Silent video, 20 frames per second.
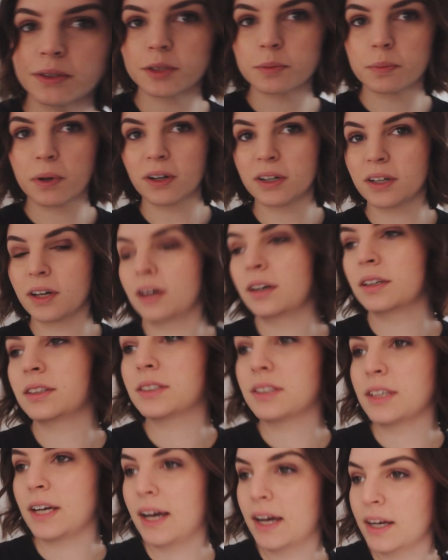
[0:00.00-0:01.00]
do his
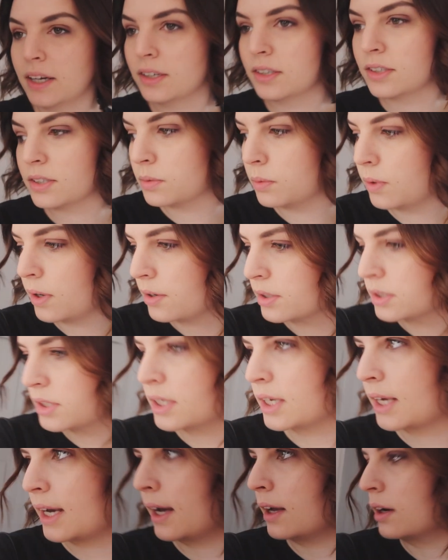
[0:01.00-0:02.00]
podcast. And where is
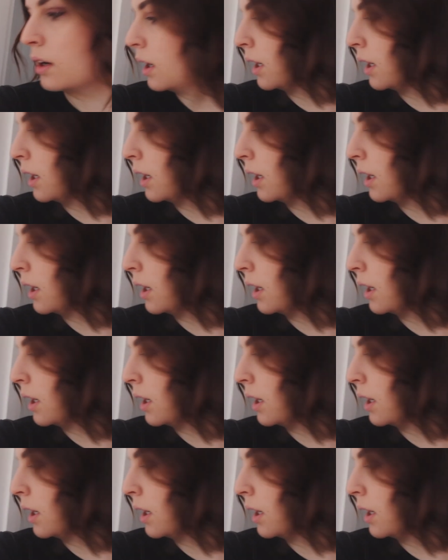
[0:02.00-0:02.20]
the cat?